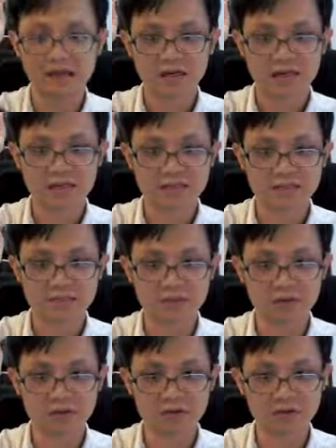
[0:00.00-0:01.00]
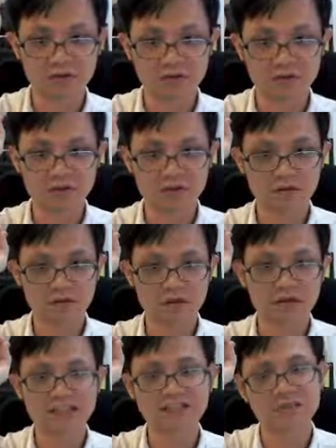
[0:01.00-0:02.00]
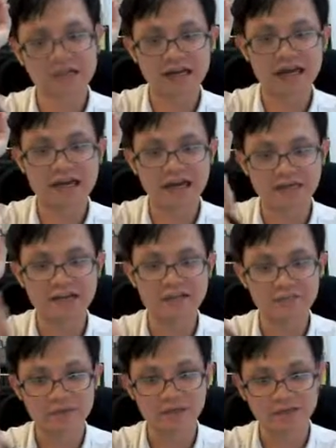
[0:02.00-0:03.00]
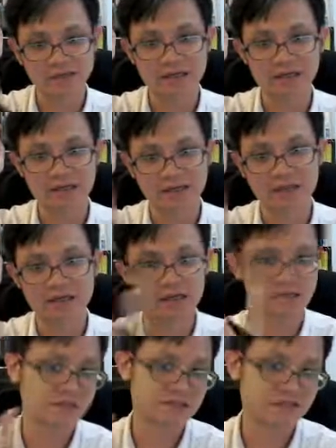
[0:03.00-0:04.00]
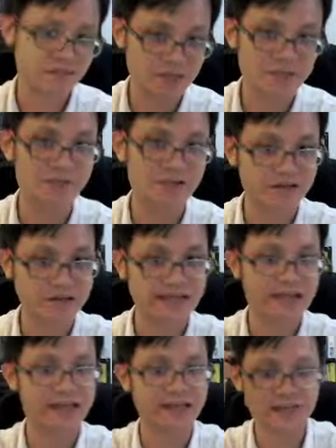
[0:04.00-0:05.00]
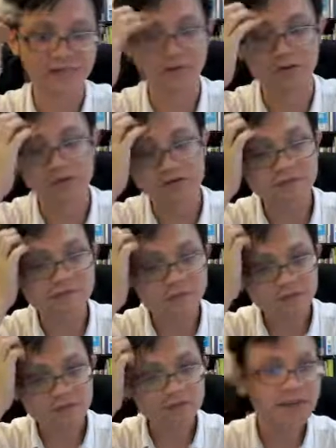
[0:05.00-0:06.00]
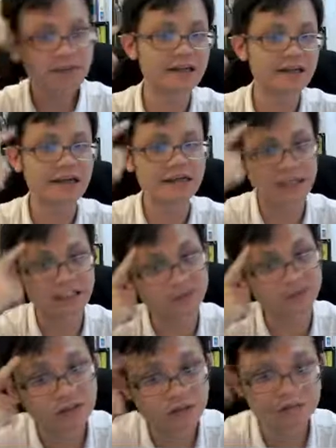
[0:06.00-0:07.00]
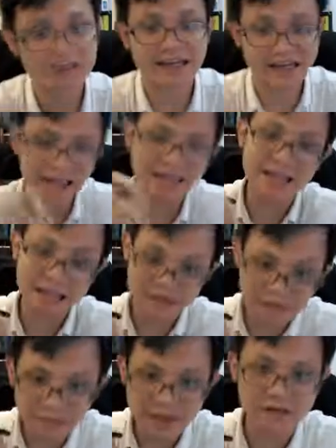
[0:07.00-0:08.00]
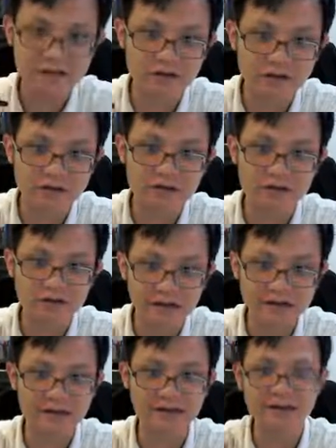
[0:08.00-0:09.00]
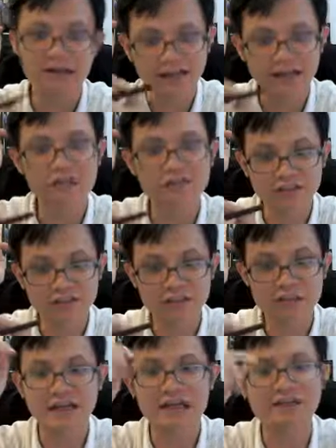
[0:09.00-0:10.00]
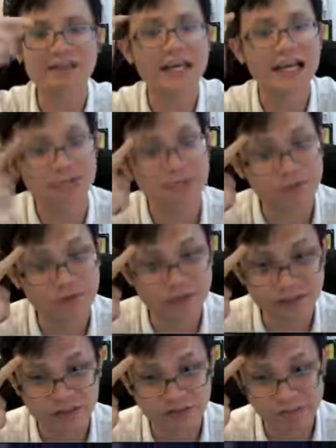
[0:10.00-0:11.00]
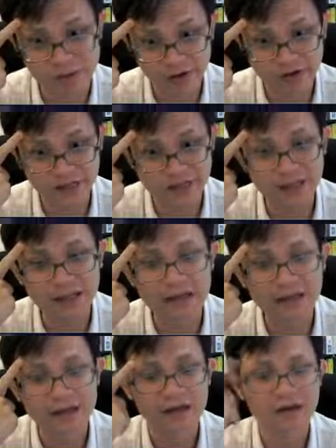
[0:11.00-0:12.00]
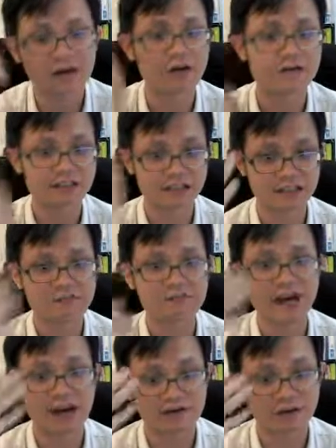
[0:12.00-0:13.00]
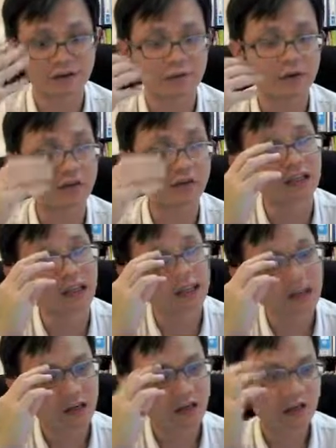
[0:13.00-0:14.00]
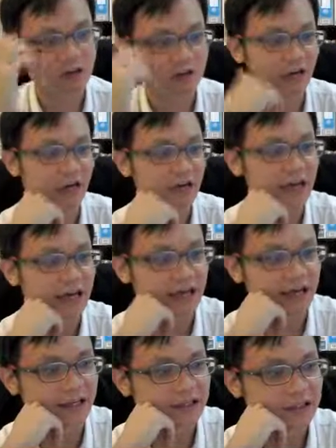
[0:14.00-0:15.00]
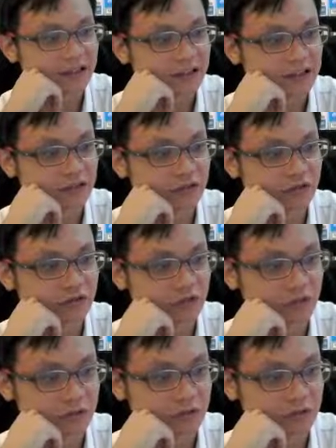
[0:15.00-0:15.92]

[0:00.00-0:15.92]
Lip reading: explode, not explode there will be something block it and it explode. Either it explode, but hand never mind, hand usually no lah. Usually explode in your brain or certain part of your body. We call it as stroke.